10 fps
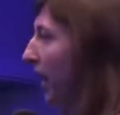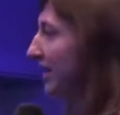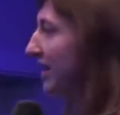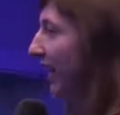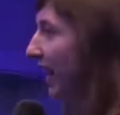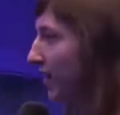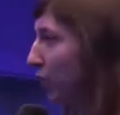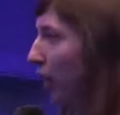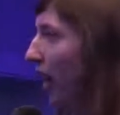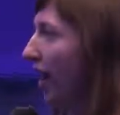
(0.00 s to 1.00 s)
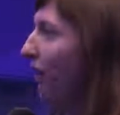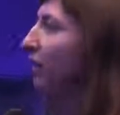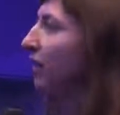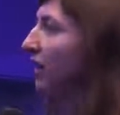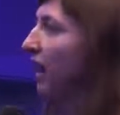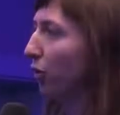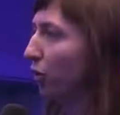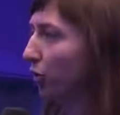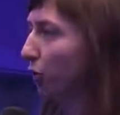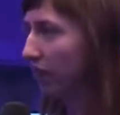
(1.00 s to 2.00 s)
say that we have a couple
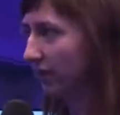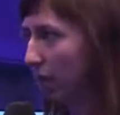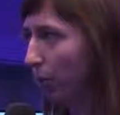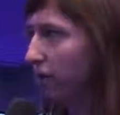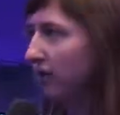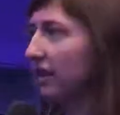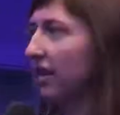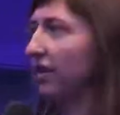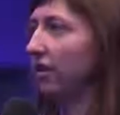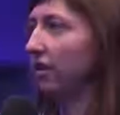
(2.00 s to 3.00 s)
of more examples, like